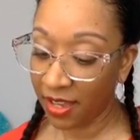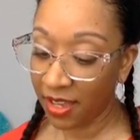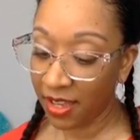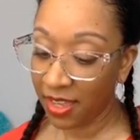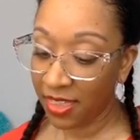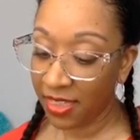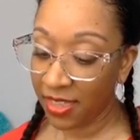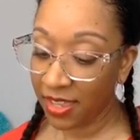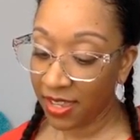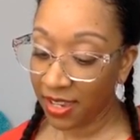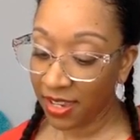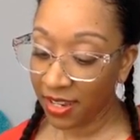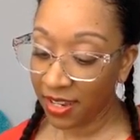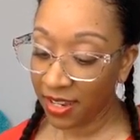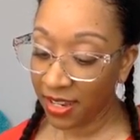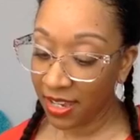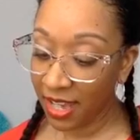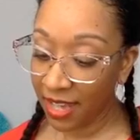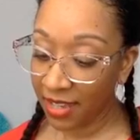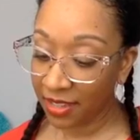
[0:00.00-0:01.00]
Then
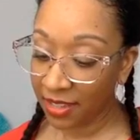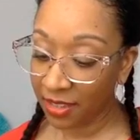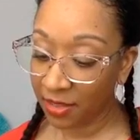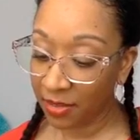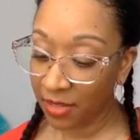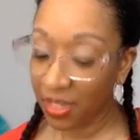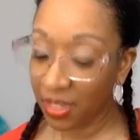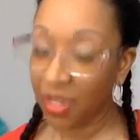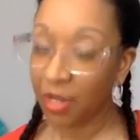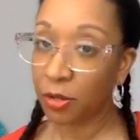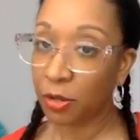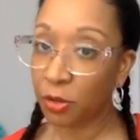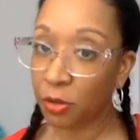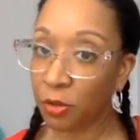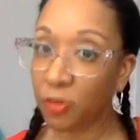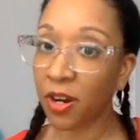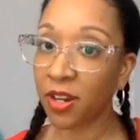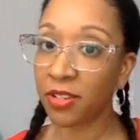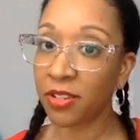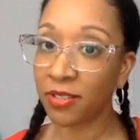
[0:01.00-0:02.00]
he asked them again,
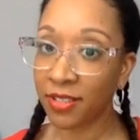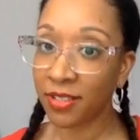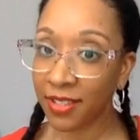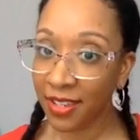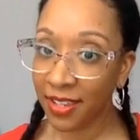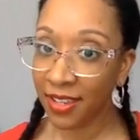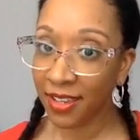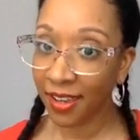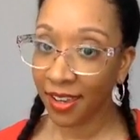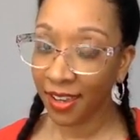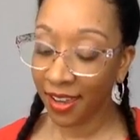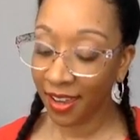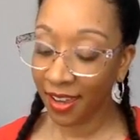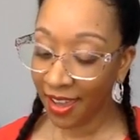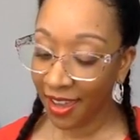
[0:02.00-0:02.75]
whom are you seeking?